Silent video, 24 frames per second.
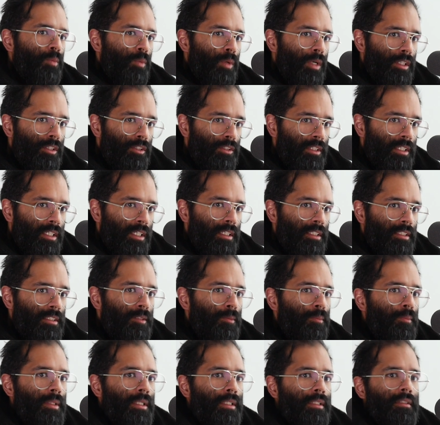whether it's
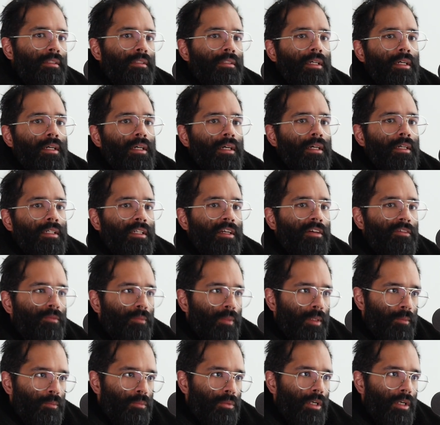big government